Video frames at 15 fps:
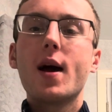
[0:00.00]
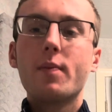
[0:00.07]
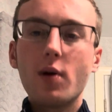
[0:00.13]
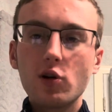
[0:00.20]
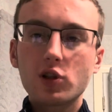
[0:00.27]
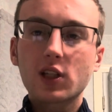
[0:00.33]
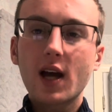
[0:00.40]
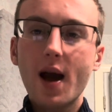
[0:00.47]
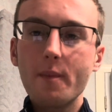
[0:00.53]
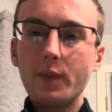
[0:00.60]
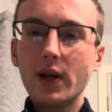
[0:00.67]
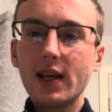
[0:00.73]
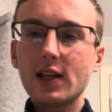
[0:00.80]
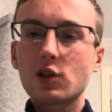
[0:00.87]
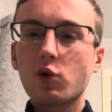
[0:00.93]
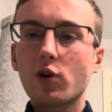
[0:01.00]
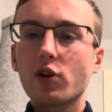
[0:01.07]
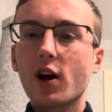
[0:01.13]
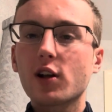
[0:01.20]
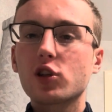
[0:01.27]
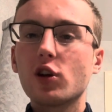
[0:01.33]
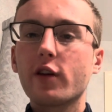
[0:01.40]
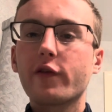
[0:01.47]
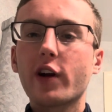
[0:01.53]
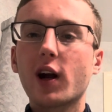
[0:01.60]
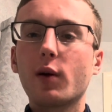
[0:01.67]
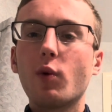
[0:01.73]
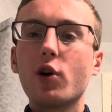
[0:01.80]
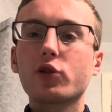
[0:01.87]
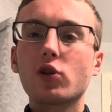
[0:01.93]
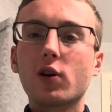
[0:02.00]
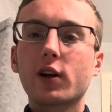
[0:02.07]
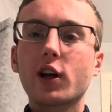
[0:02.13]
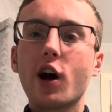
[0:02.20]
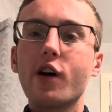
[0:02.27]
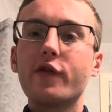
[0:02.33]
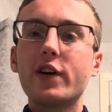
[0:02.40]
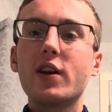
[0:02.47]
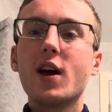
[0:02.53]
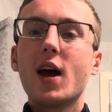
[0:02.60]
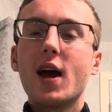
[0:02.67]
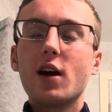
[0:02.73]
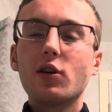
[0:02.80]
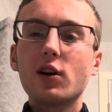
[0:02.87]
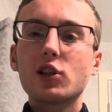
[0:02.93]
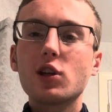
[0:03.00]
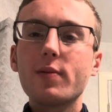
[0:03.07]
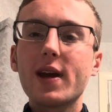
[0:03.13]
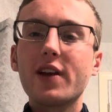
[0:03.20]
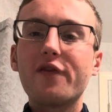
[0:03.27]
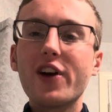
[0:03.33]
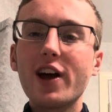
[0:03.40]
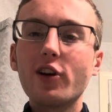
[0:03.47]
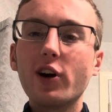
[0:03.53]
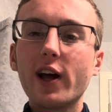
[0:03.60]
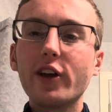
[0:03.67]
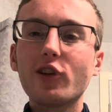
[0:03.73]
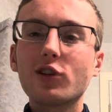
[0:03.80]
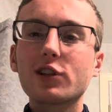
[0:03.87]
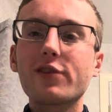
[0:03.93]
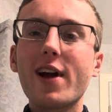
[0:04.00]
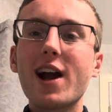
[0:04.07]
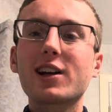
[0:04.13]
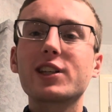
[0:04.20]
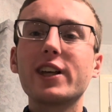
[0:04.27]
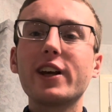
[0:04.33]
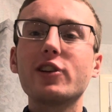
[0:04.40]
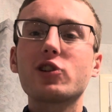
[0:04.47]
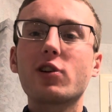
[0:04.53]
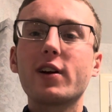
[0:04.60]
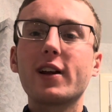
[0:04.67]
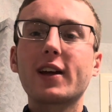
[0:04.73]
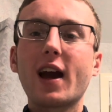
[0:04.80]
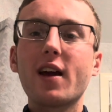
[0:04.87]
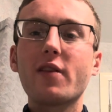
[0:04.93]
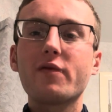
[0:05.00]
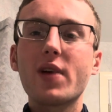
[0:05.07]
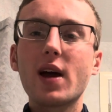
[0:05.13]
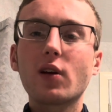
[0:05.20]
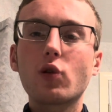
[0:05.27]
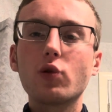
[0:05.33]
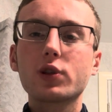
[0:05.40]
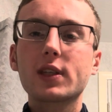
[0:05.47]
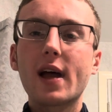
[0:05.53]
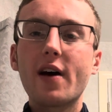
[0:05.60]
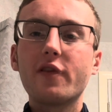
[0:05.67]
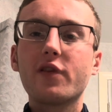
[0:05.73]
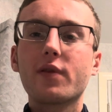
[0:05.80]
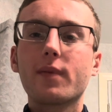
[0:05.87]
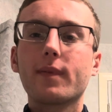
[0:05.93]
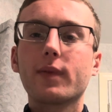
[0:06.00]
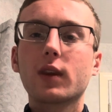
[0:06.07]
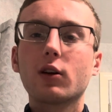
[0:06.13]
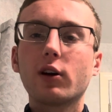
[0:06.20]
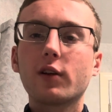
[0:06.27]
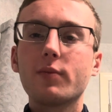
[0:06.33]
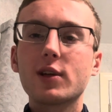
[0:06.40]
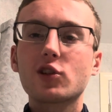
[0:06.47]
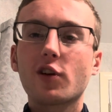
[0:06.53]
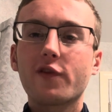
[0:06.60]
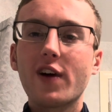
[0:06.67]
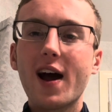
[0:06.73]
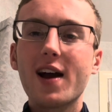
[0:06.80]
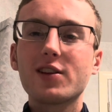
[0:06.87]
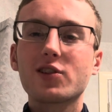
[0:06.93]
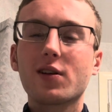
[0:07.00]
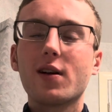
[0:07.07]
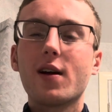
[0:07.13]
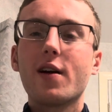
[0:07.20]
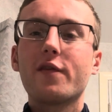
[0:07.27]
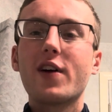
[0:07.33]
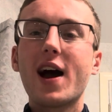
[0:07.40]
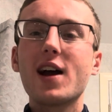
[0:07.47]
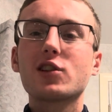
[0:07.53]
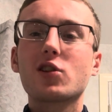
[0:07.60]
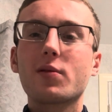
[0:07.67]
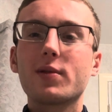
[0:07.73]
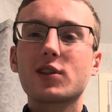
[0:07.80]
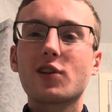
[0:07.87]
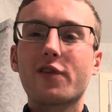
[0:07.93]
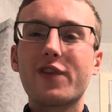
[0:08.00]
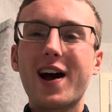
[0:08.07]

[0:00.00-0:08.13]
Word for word: Most companies were not doing very well during COVID unless you made ventilators, vaccines, or any kind of medical stuff like Mr. Pfizer, Pfizer, Mr.